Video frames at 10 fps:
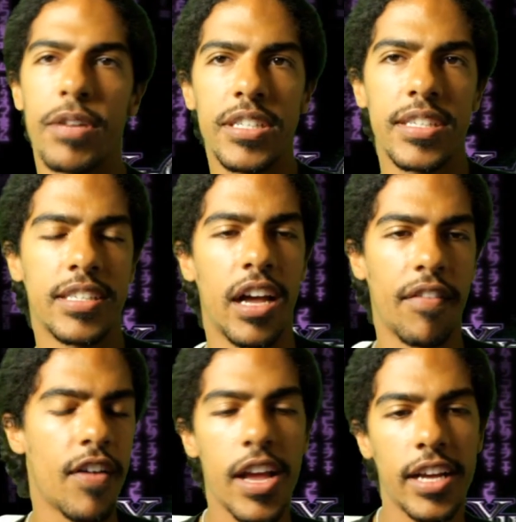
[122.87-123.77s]
a bunch of
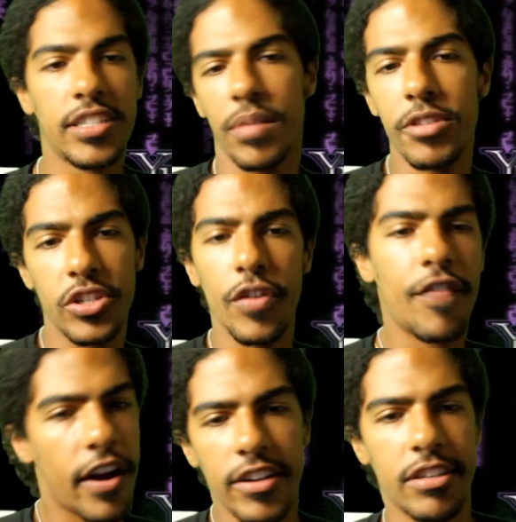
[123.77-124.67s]
stuff, summon 2
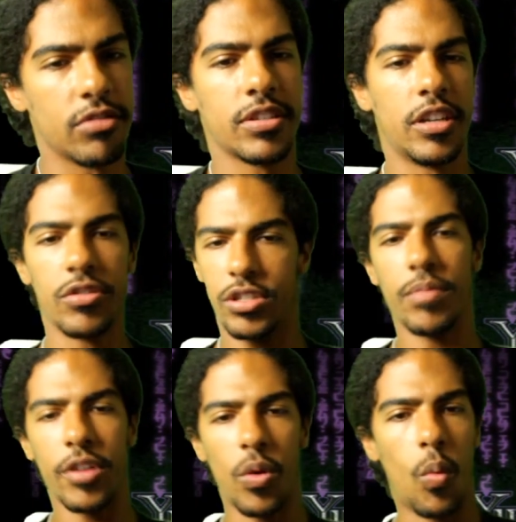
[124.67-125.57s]
Fairy Tale Snow,
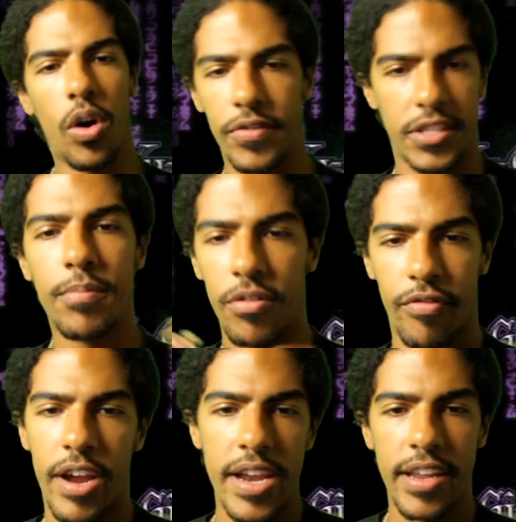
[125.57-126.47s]
summon a Wolf, summon
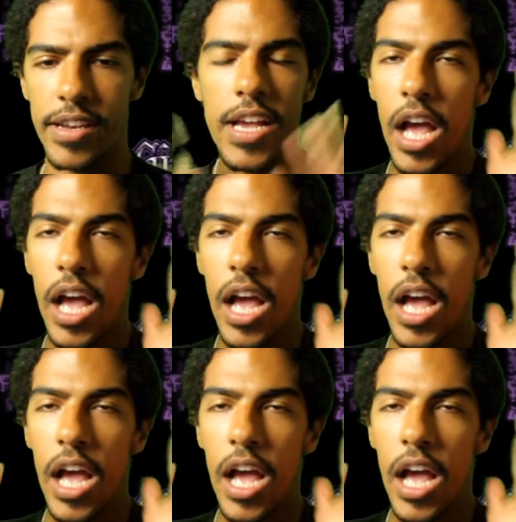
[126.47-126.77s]
Raiden,